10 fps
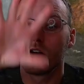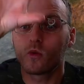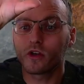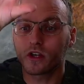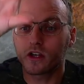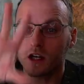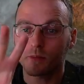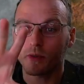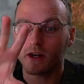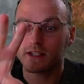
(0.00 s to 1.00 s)
what you're gonna
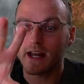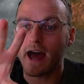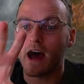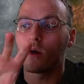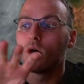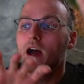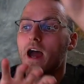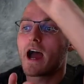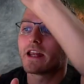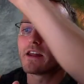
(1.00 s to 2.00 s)
press now,
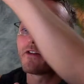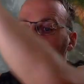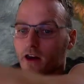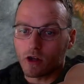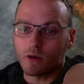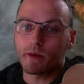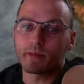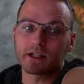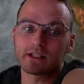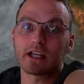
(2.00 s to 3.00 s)
and the follow-up
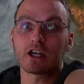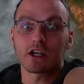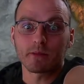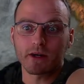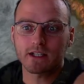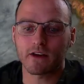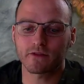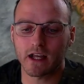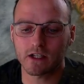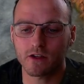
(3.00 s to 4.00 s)
ability that you're gonna press after that.